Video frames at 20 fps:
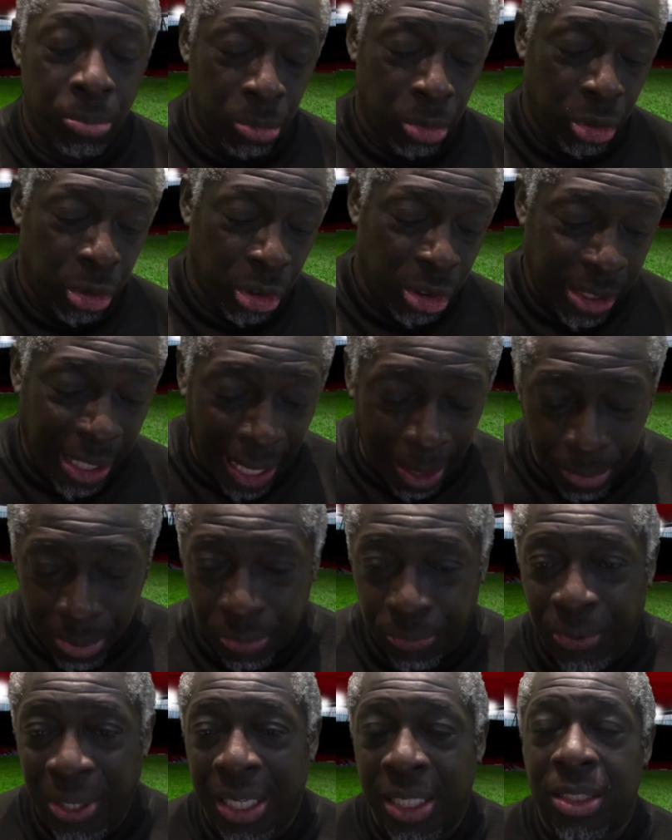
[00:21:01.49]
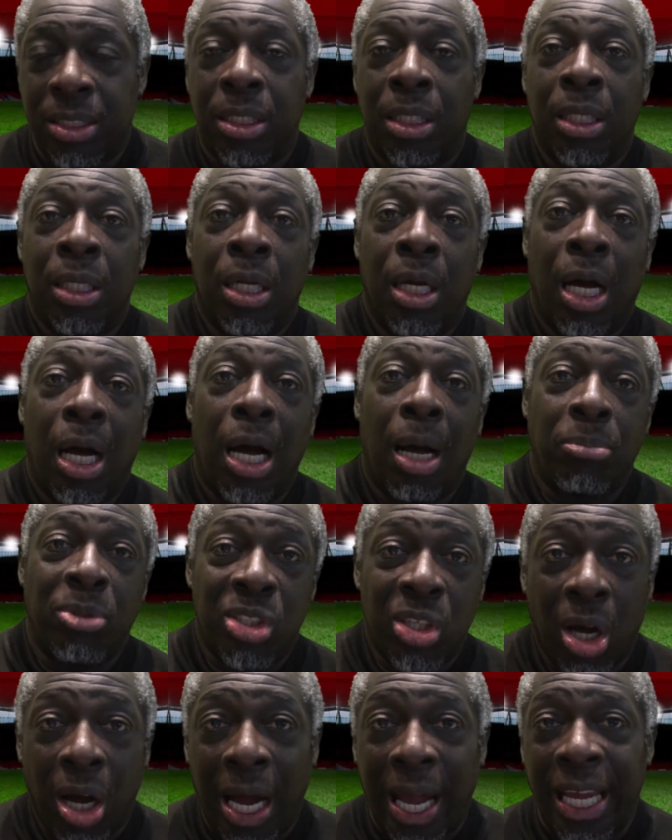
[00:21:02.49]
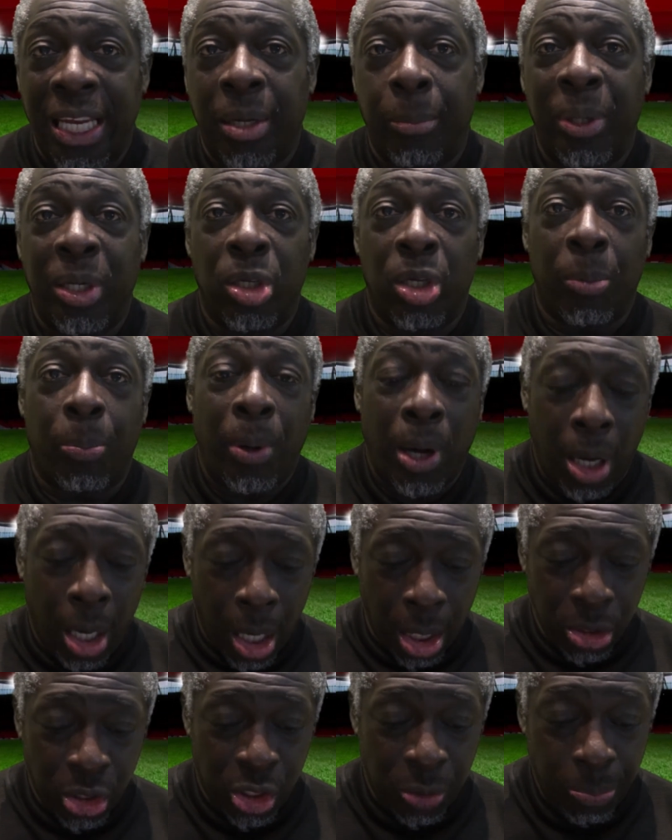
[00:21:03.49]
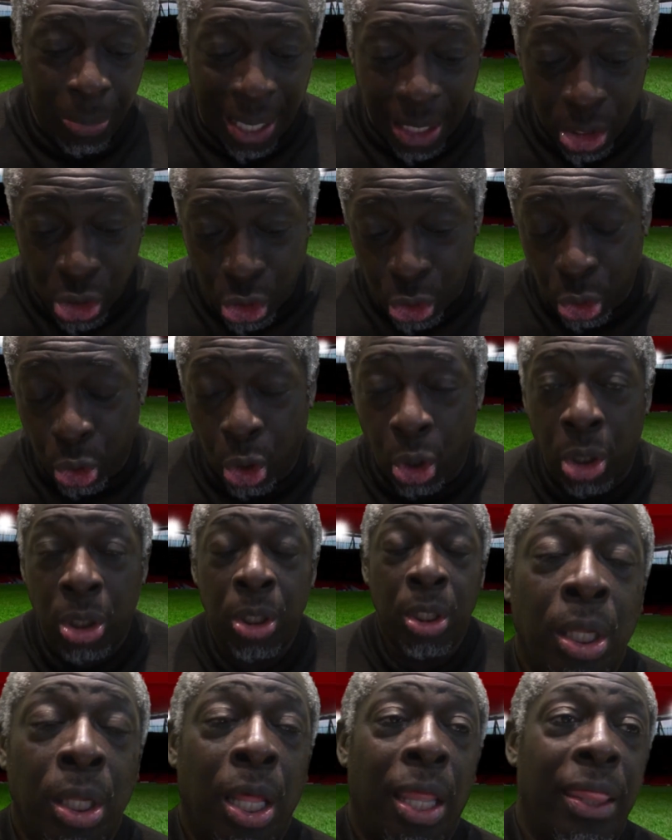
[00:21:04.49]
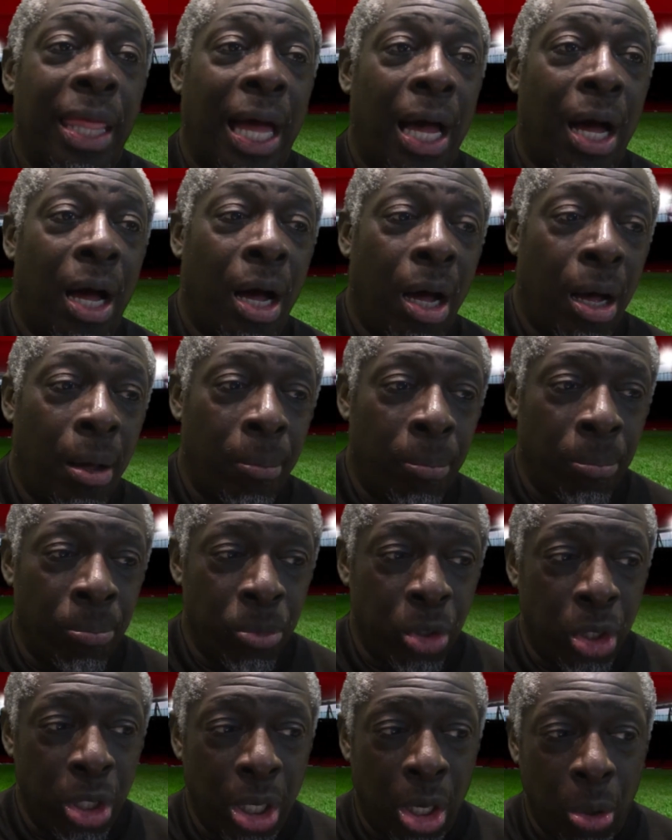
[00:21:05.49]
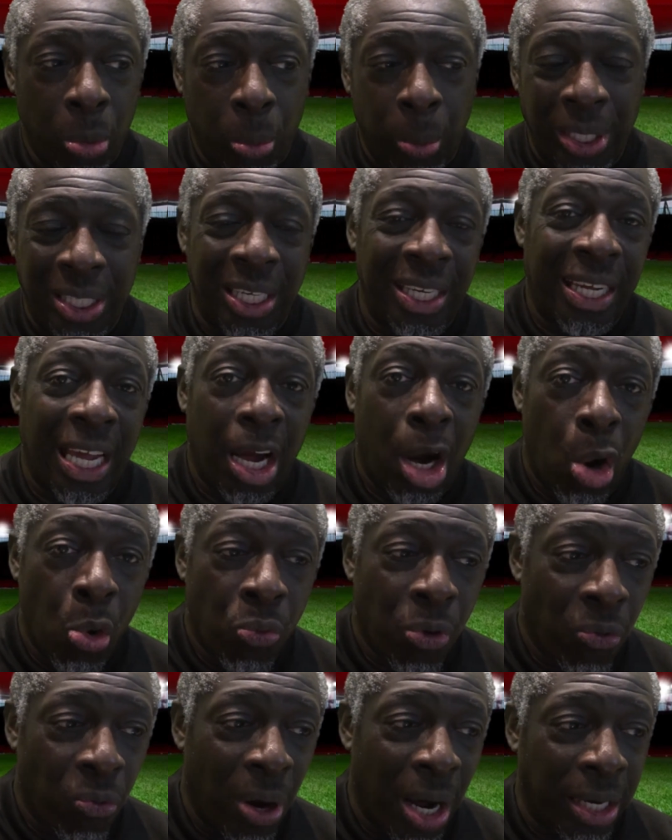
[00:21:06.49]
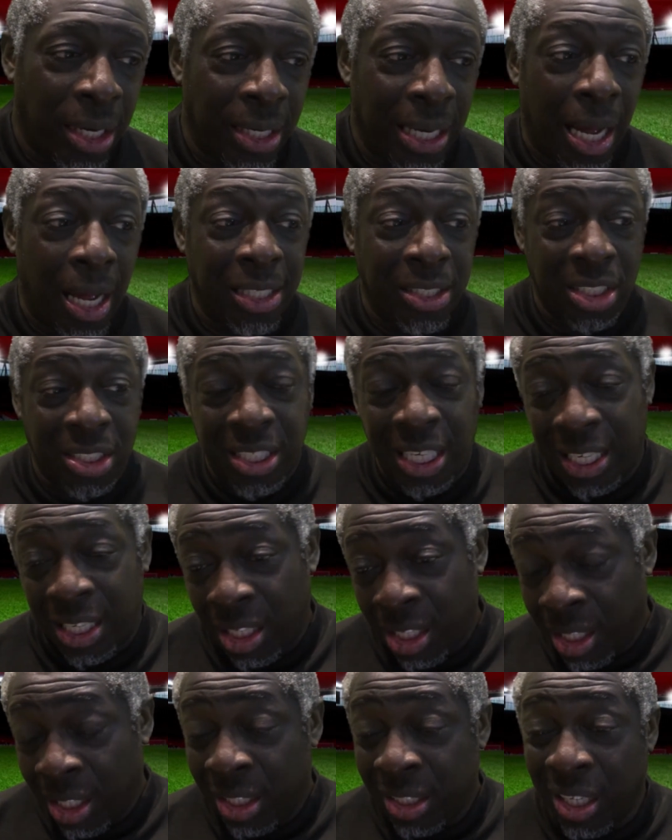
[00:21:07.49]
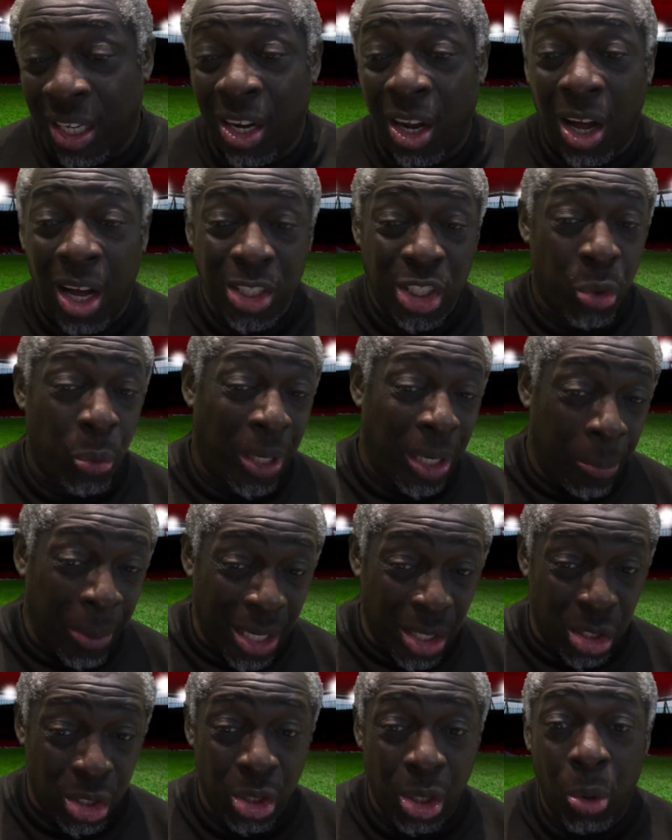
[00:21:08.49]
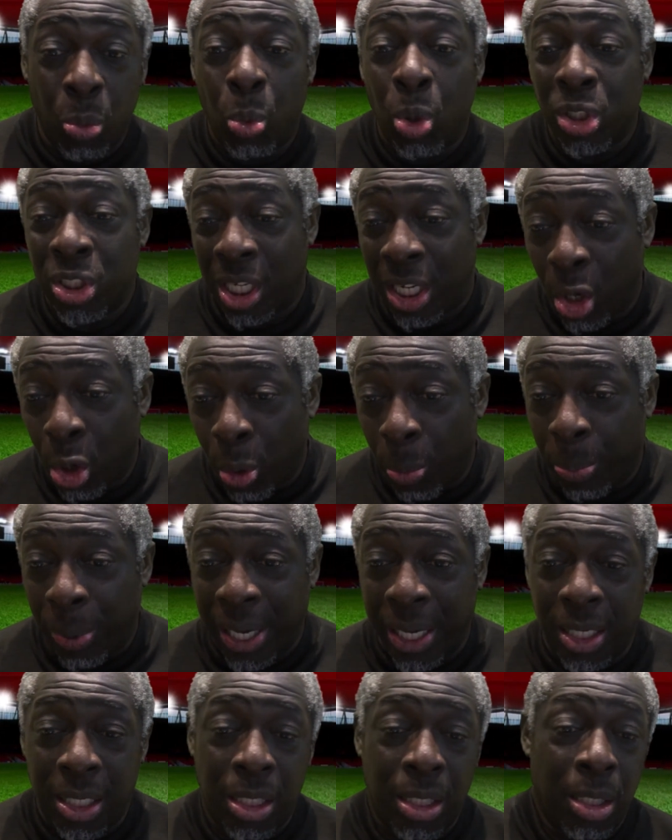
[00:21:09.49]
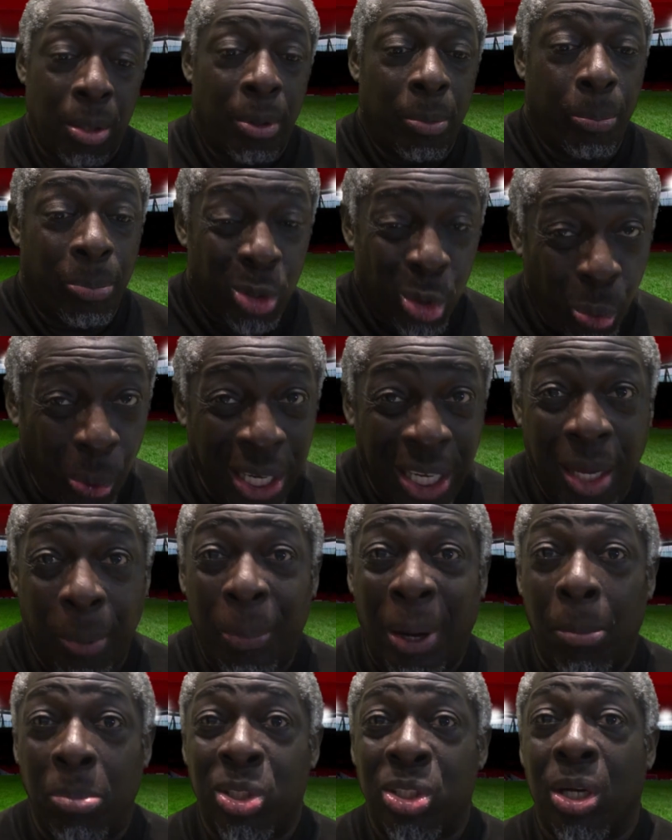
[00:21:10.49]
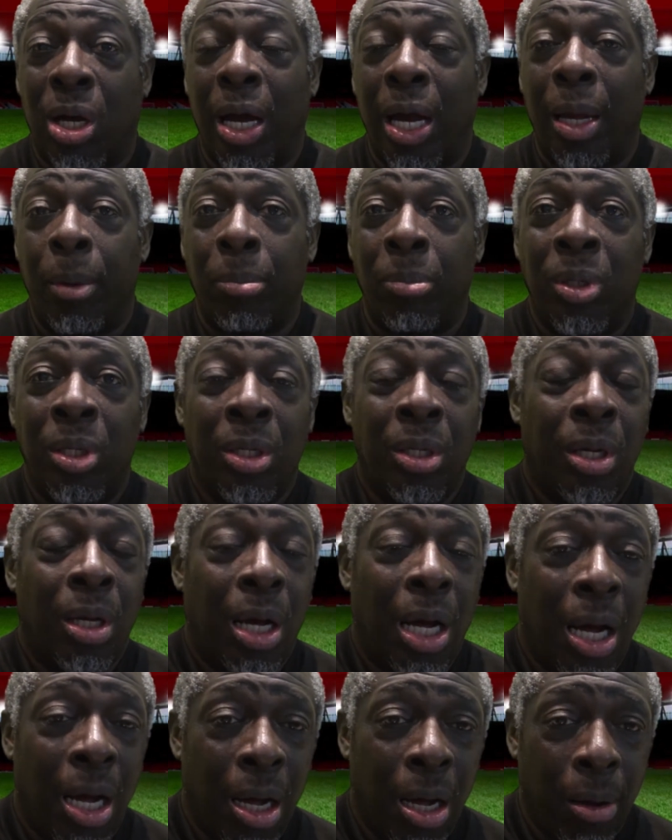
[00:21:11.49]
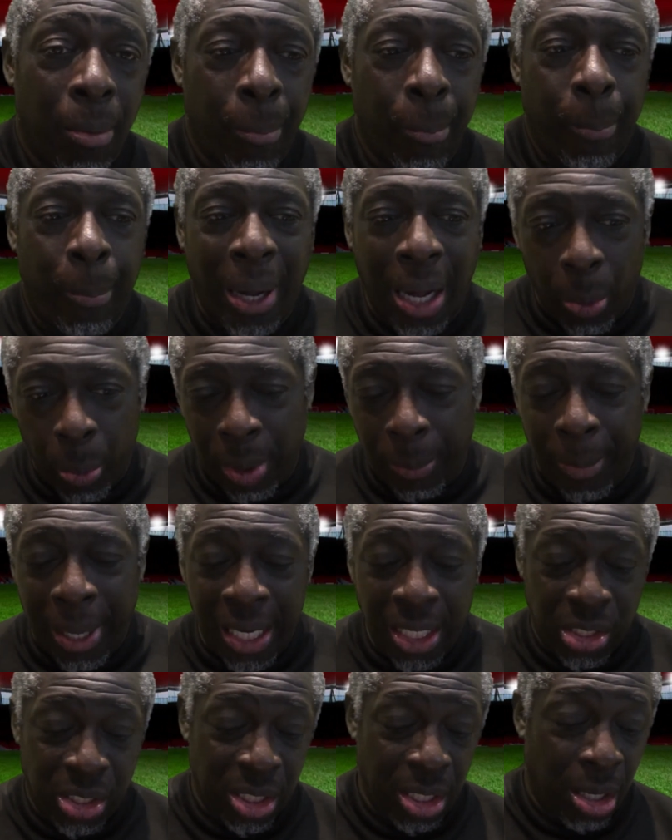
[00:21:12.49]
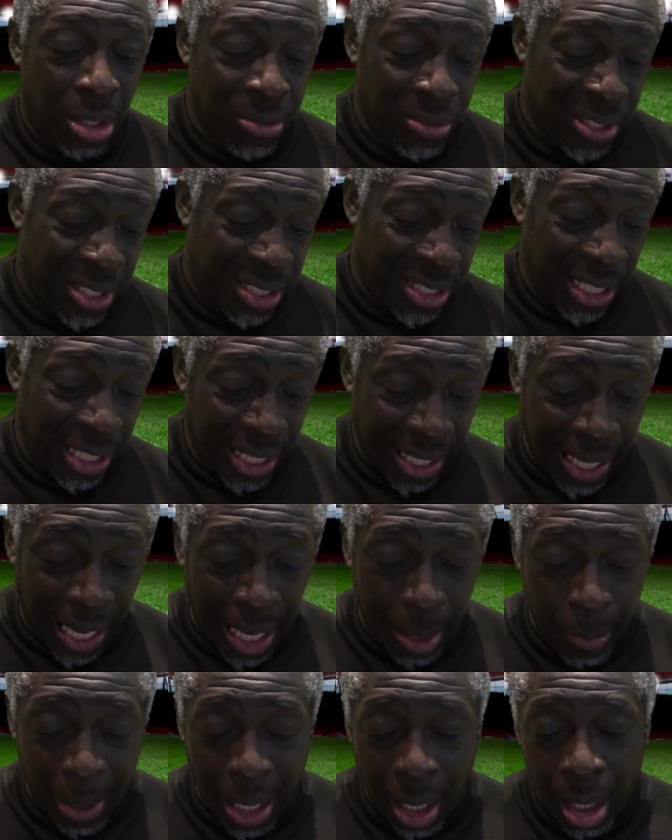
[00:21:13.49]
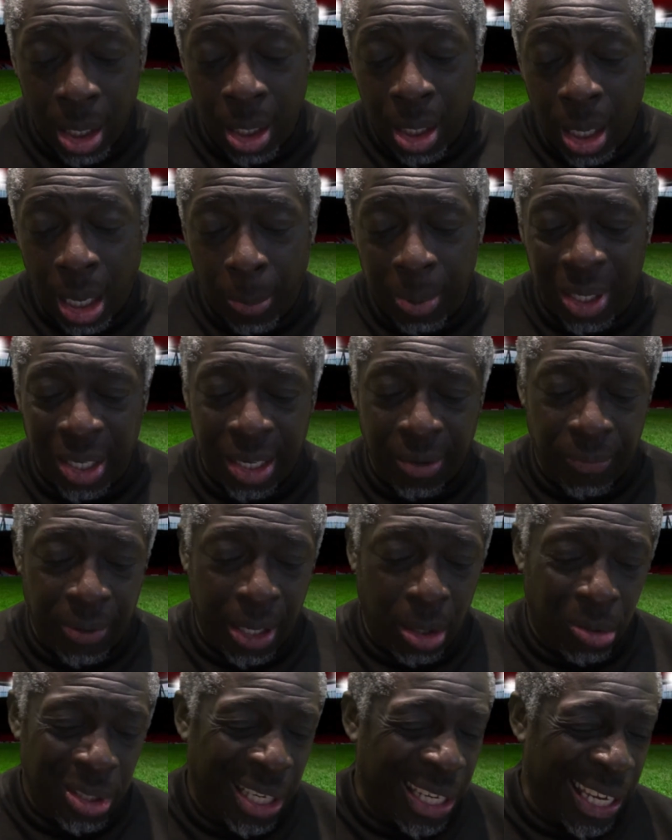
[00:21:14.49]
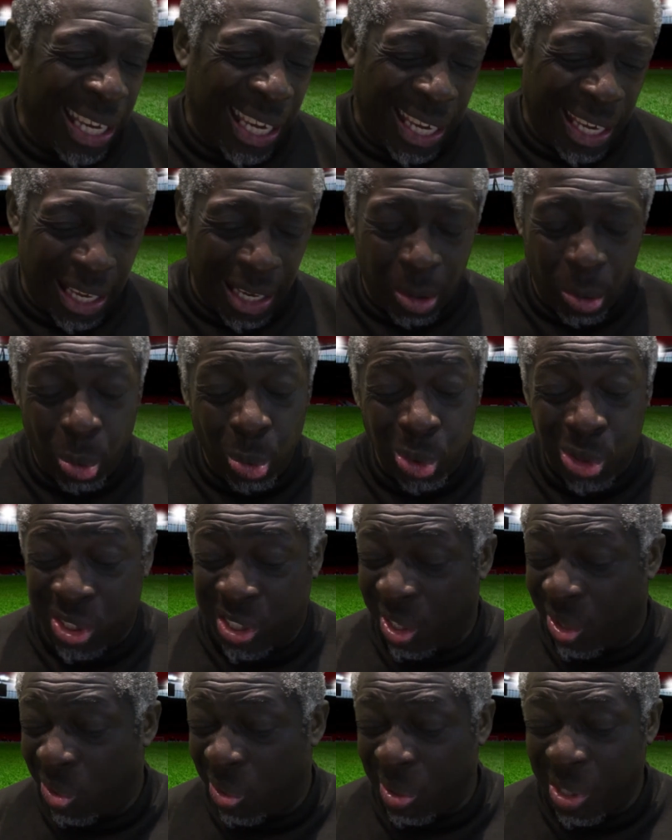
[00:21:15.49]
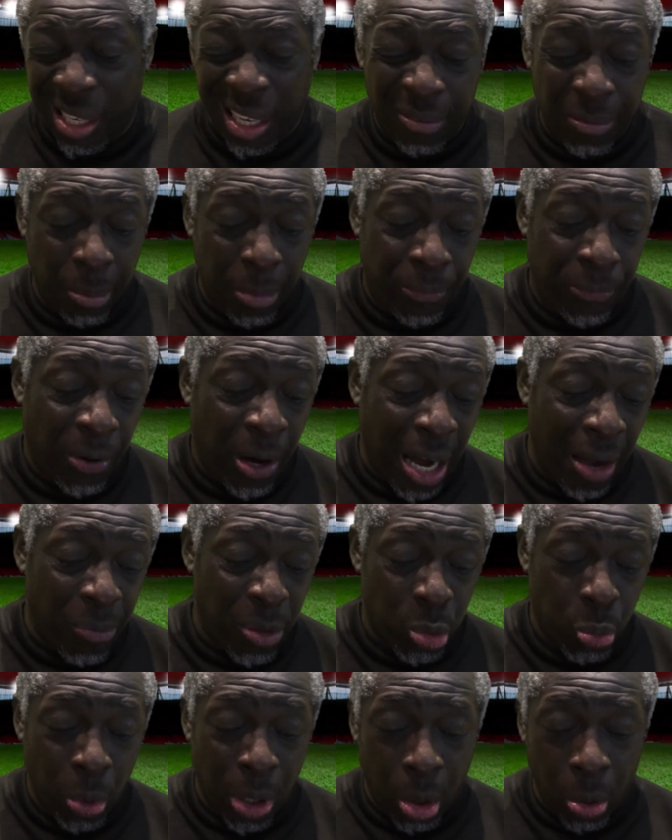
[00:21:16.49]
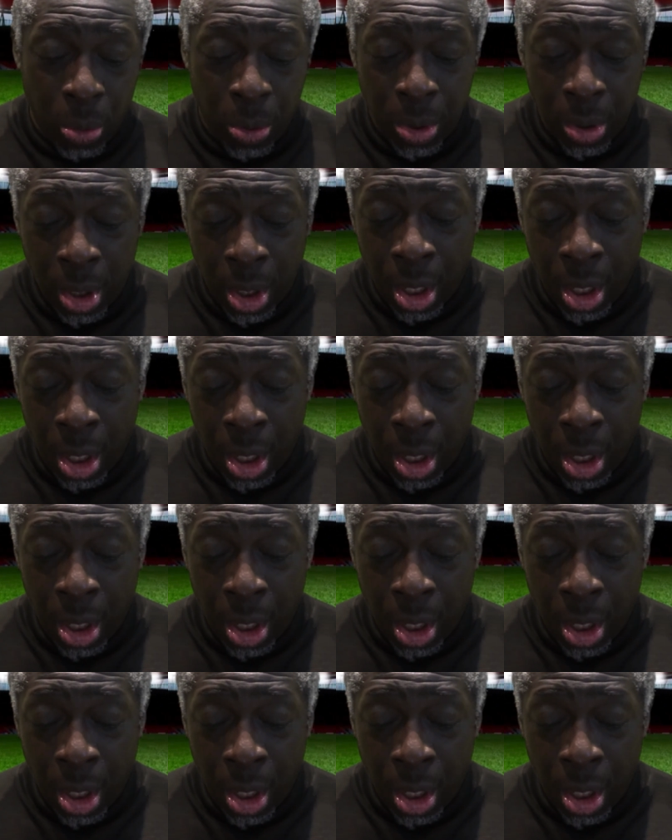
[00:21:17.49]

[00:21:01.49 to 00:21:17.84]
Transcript: Just kept things tight in the middle of the park. Just made sure that we didn't get overrun, and that, as I said, the last 20 minutes or so was a little bit squeaky bum time, but we managed to see the game out. I'm going to give El Nene also. I'm going to give him a 5 as well.